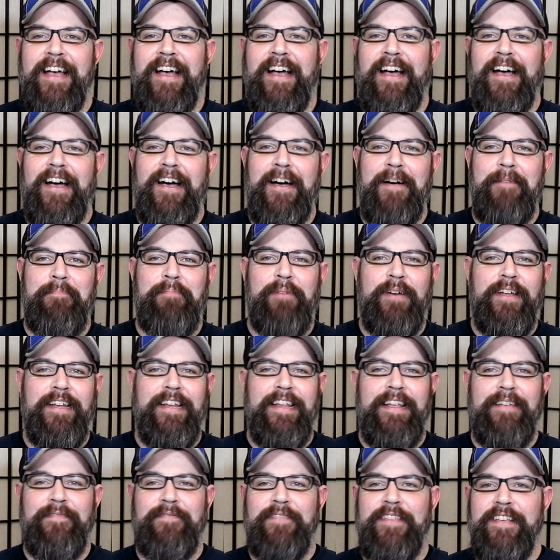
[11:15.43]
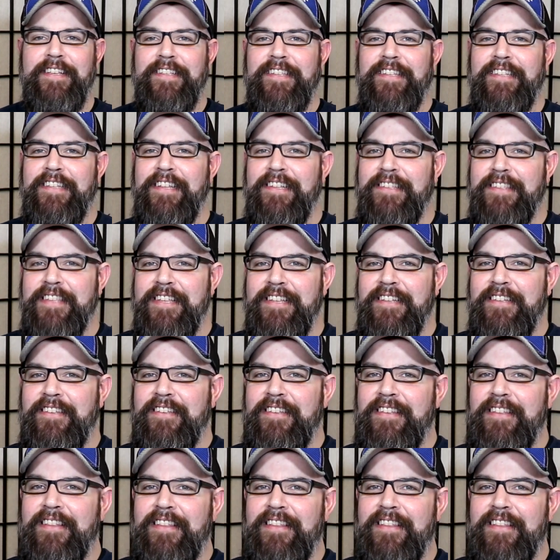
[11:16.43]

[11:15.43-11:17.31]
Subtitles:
but if this doesn't